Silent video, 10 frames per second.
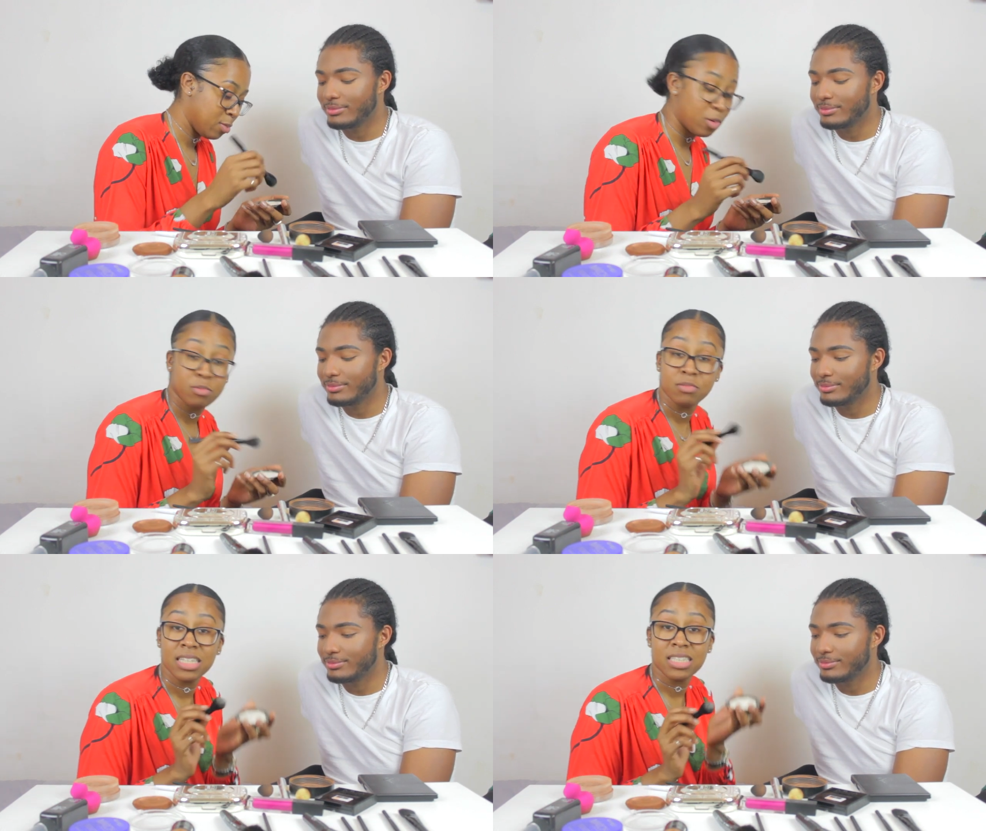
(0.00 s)

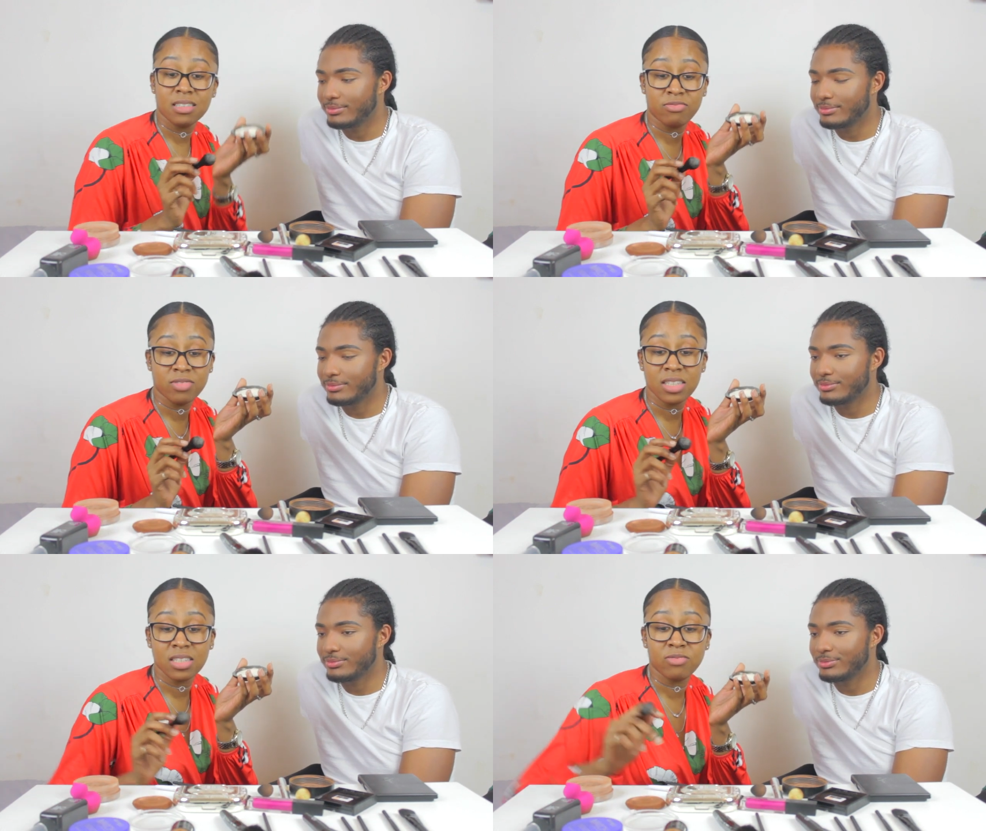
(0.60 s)
Speaker 1: Well, this
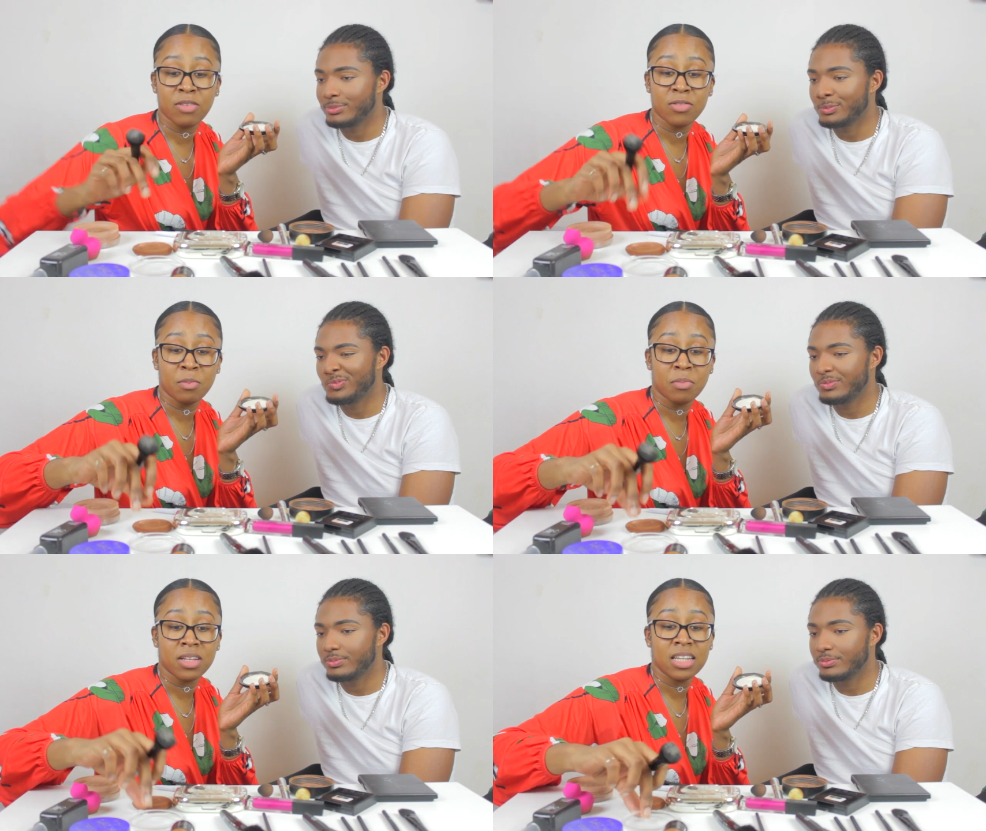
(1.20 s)
is this is
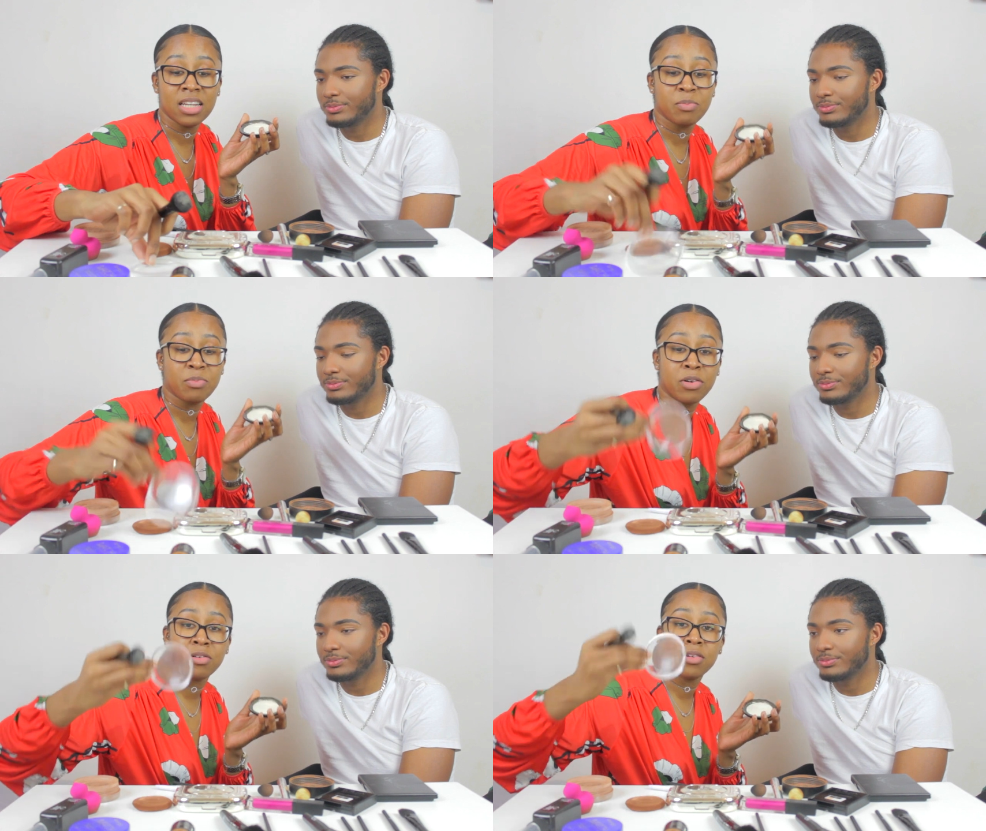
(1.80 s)
Revlon, but the
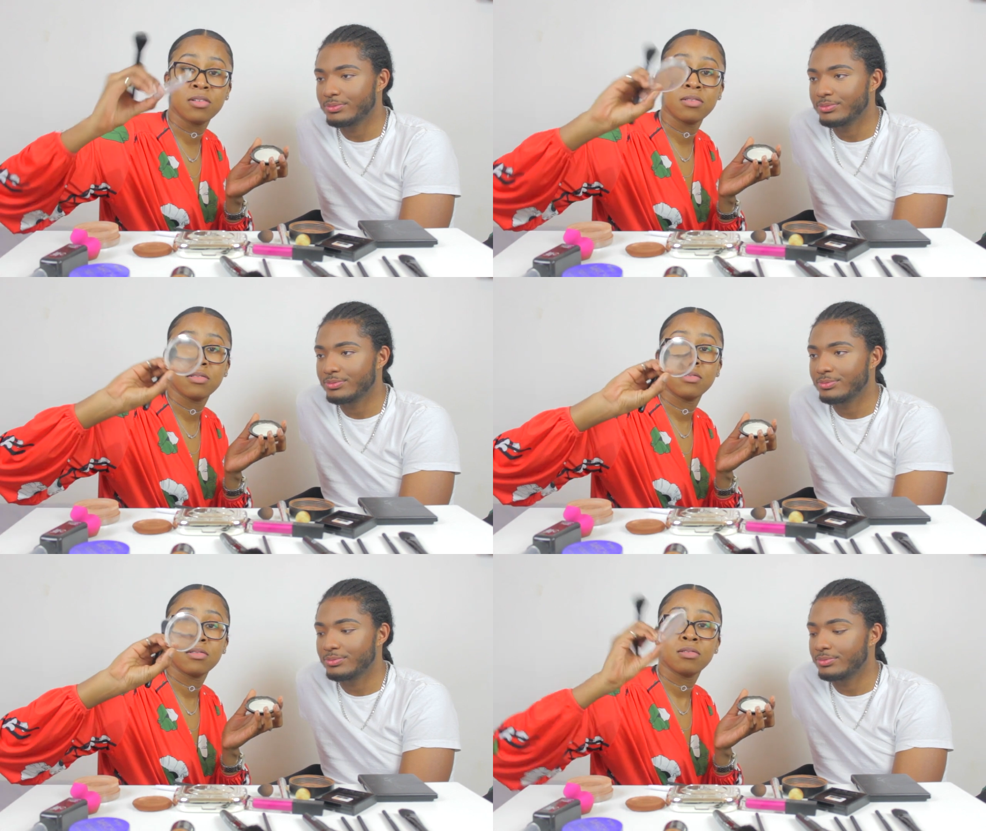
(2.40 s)
lid broke.
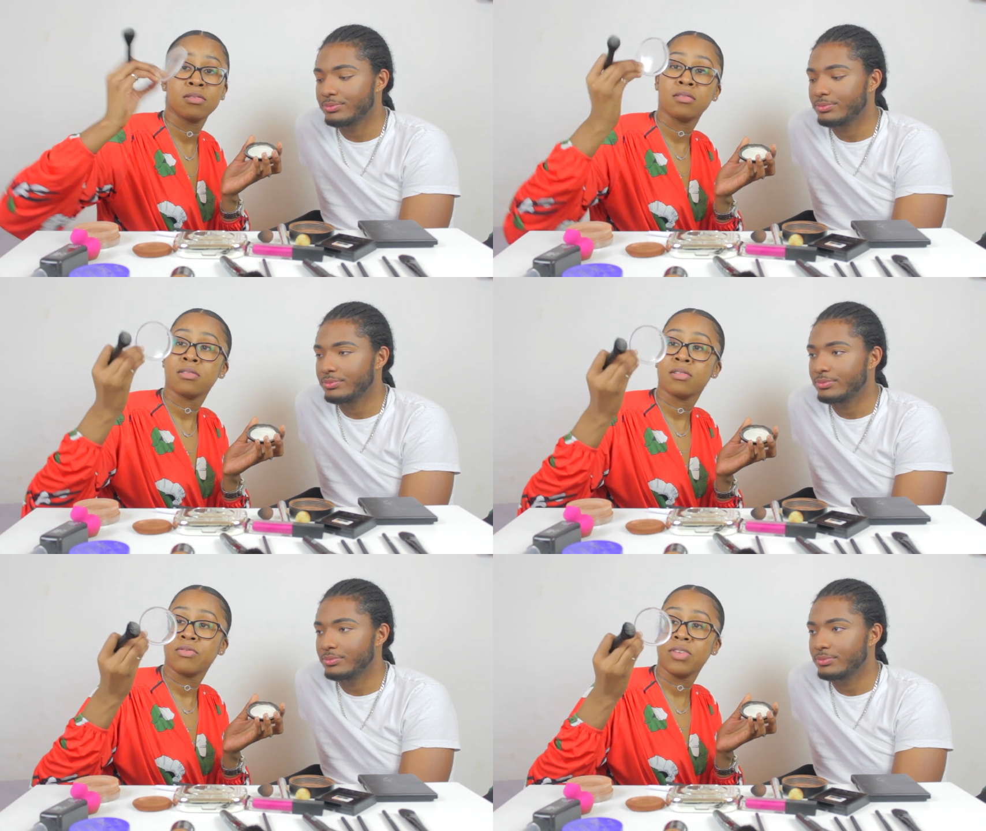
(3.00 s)

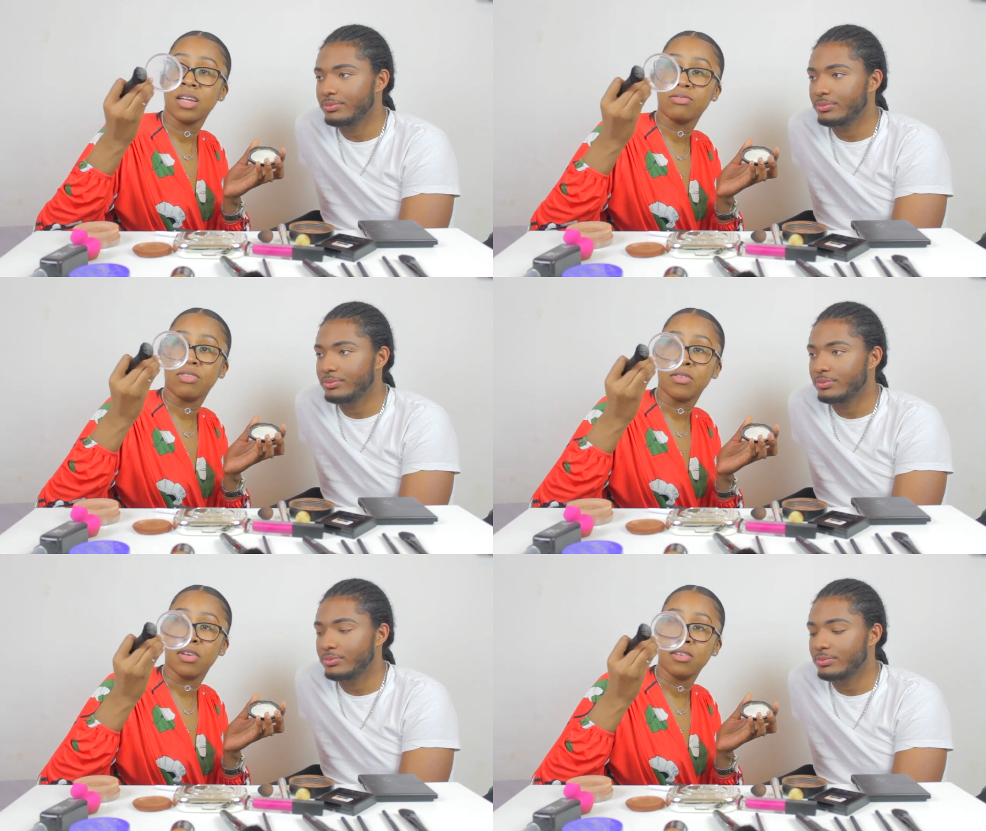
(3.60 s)
I think it's
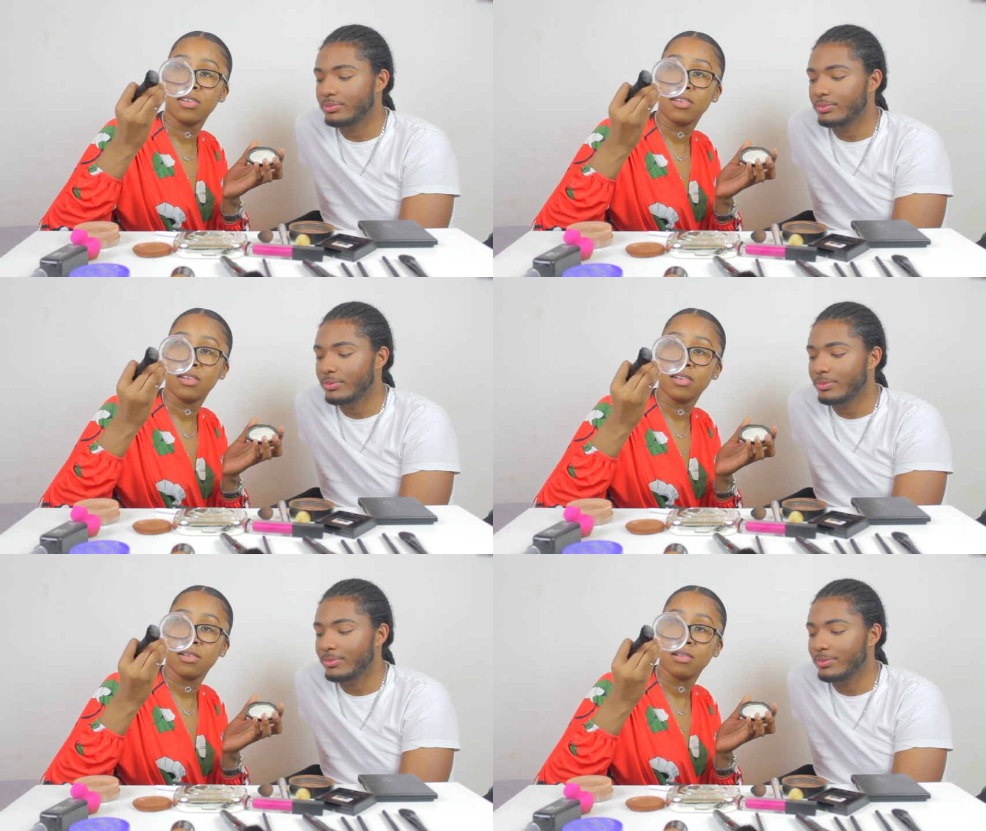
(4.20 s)
Revlon.
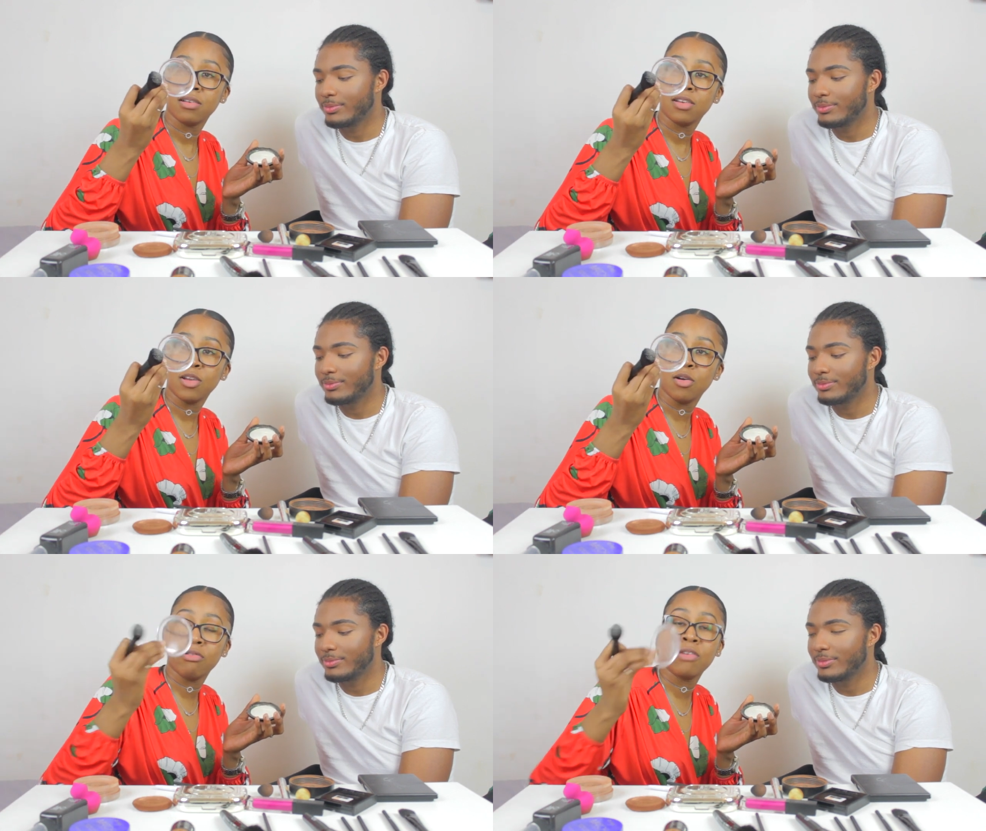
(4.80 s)

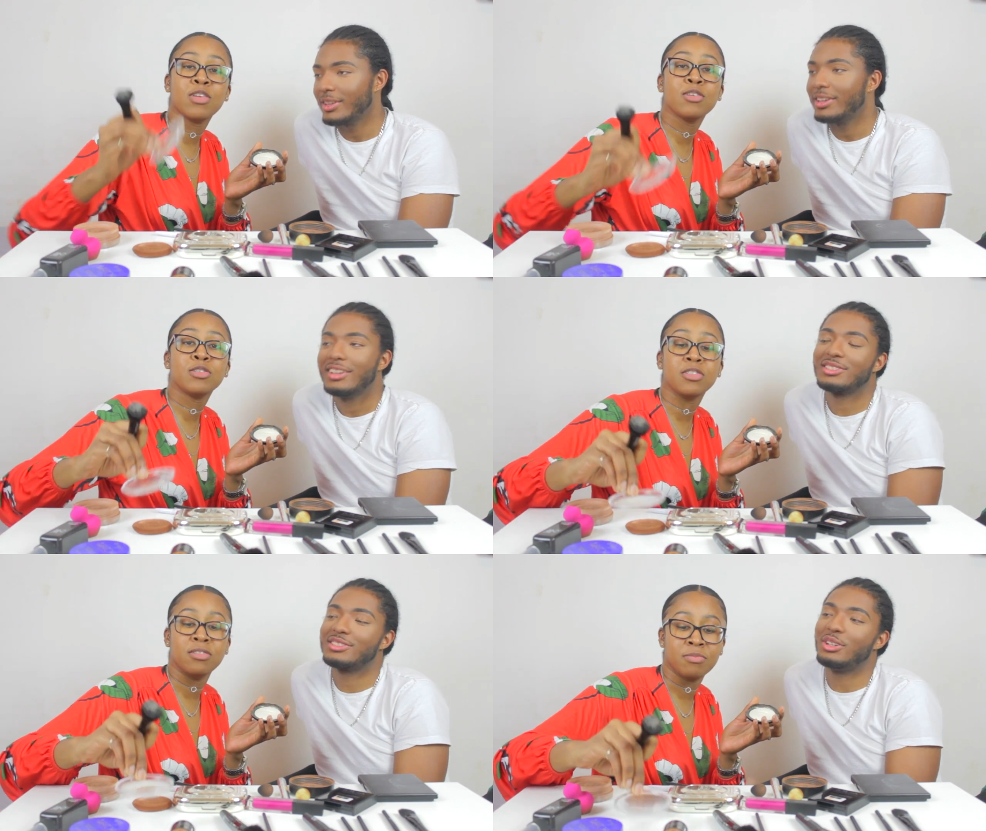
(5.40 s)
No,
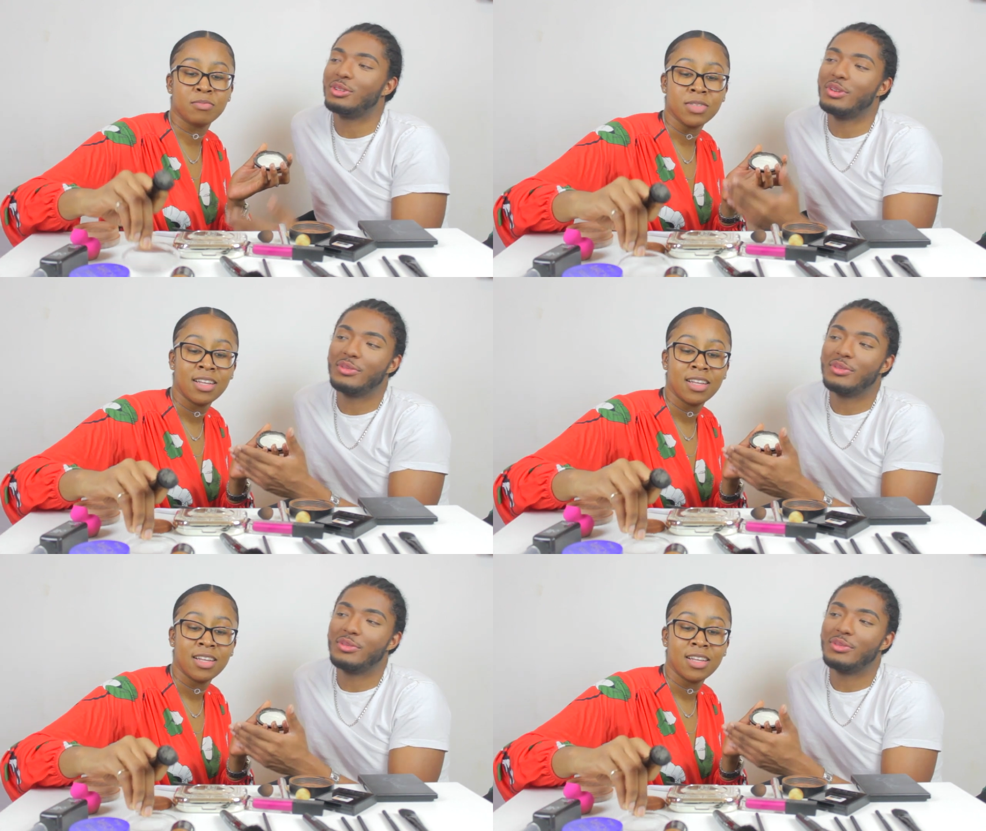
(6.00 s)
revolution. It's not